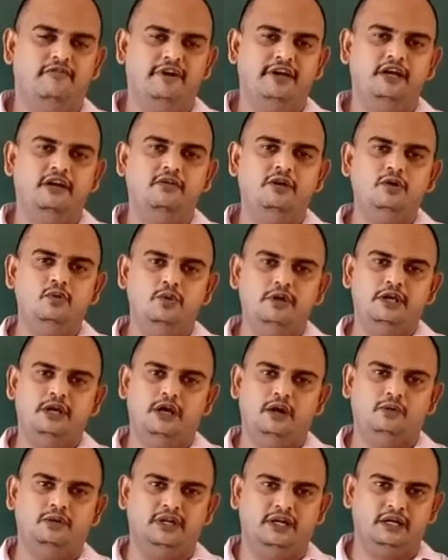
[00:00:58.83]
Whenever we
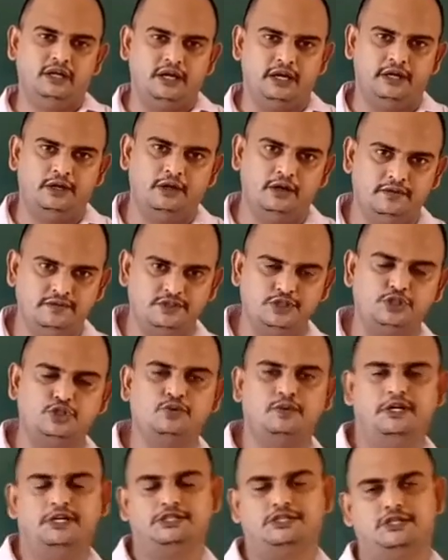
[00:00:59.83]
have that kind of
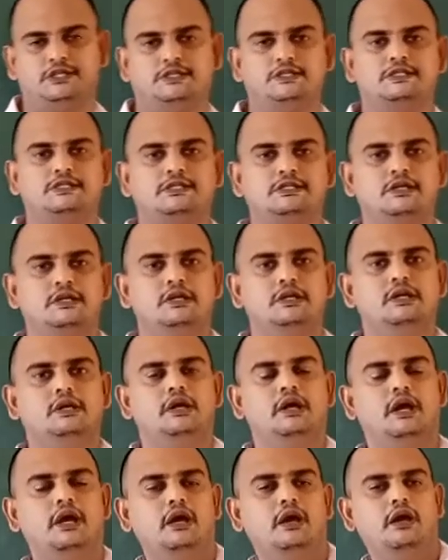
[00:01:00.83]
situations,
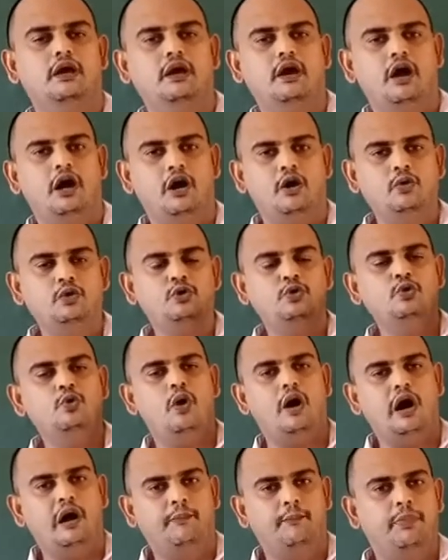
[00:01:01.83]
how to
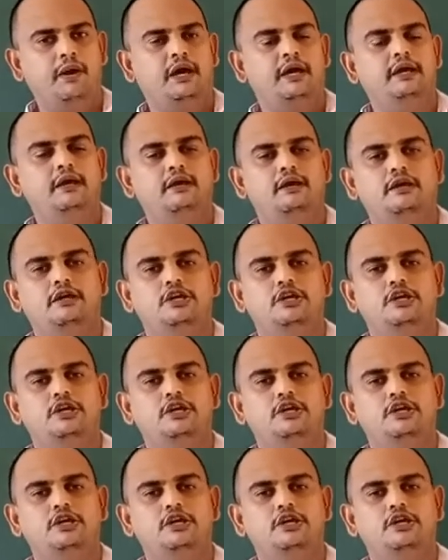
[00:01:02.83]
apply